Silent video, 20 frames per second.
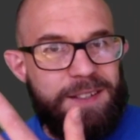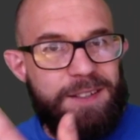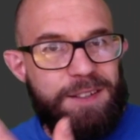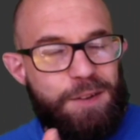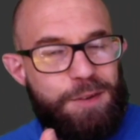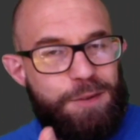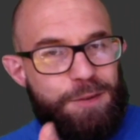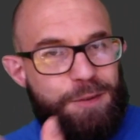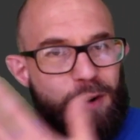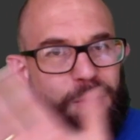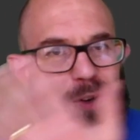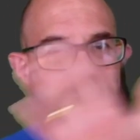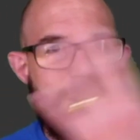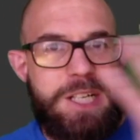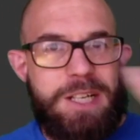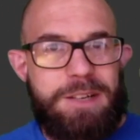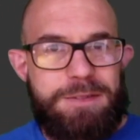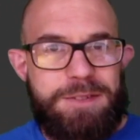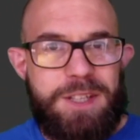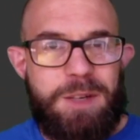fog has
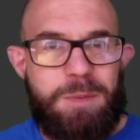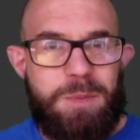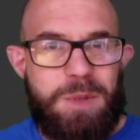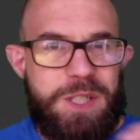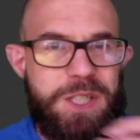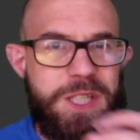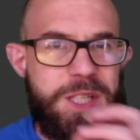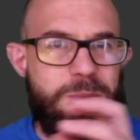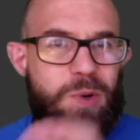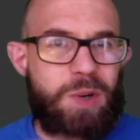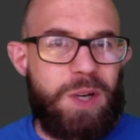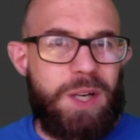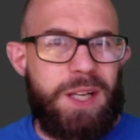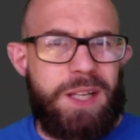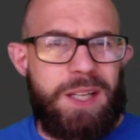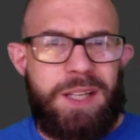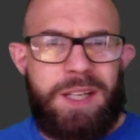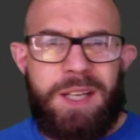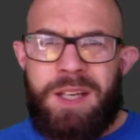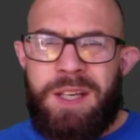lifted and we see more
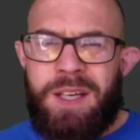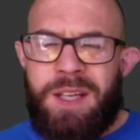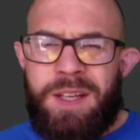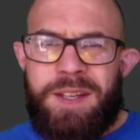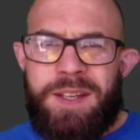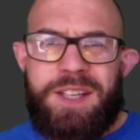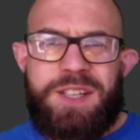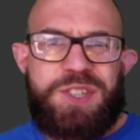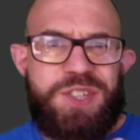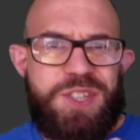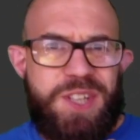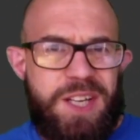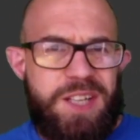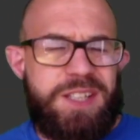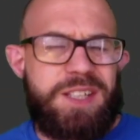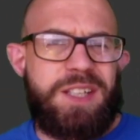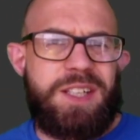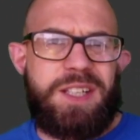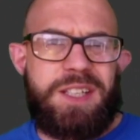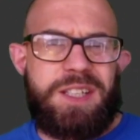clearly. This
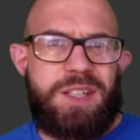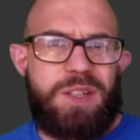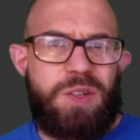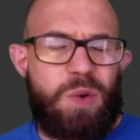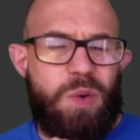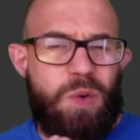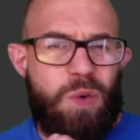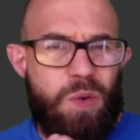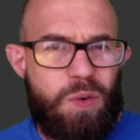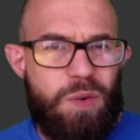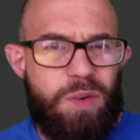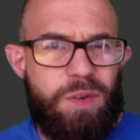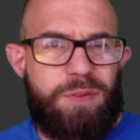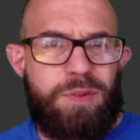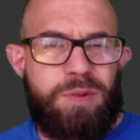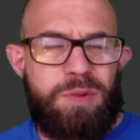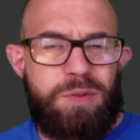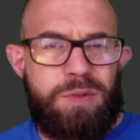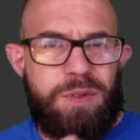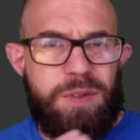Satan is an
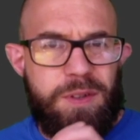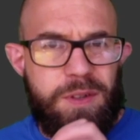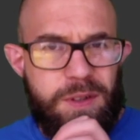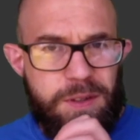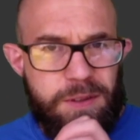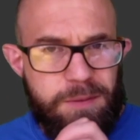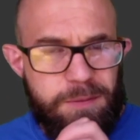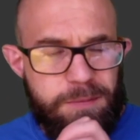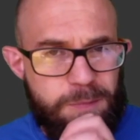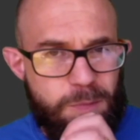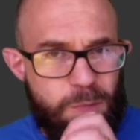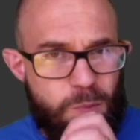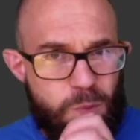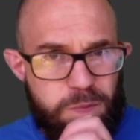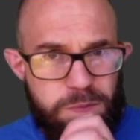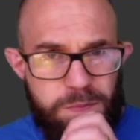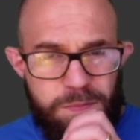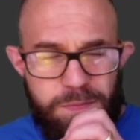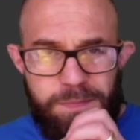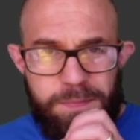awful,
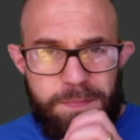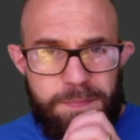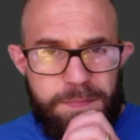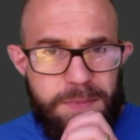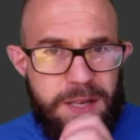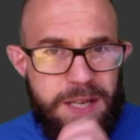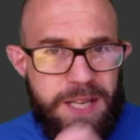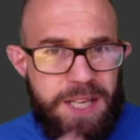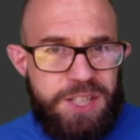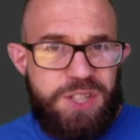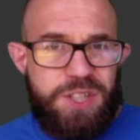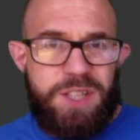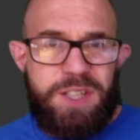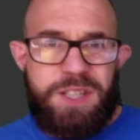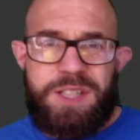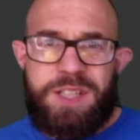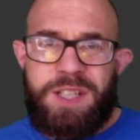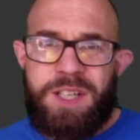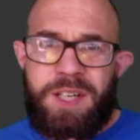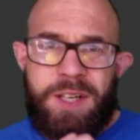
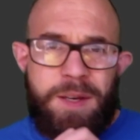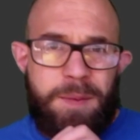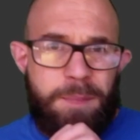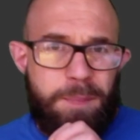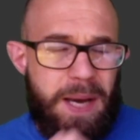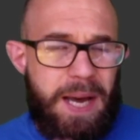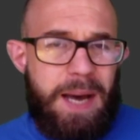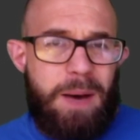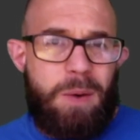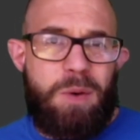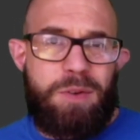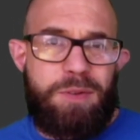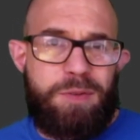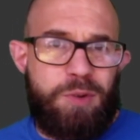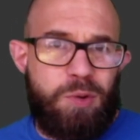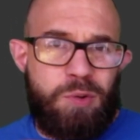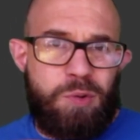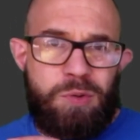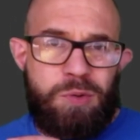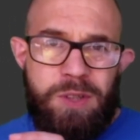malicious,
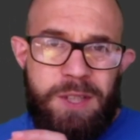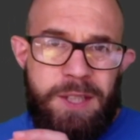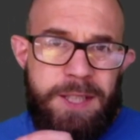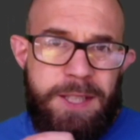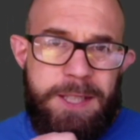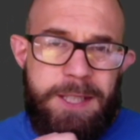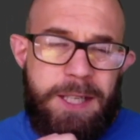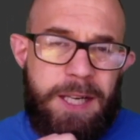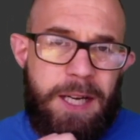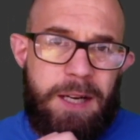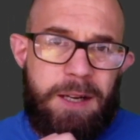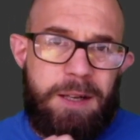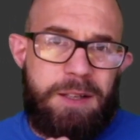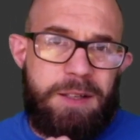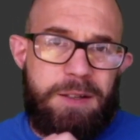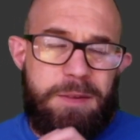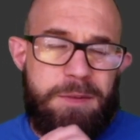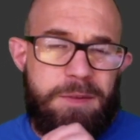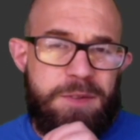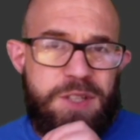powerful,
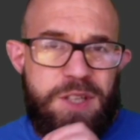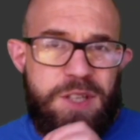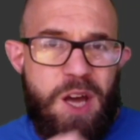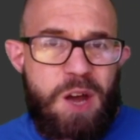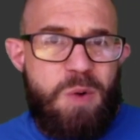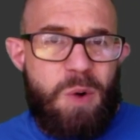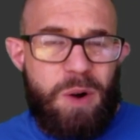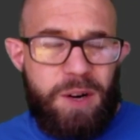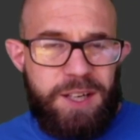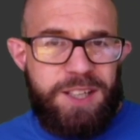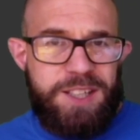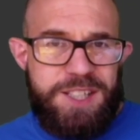no one can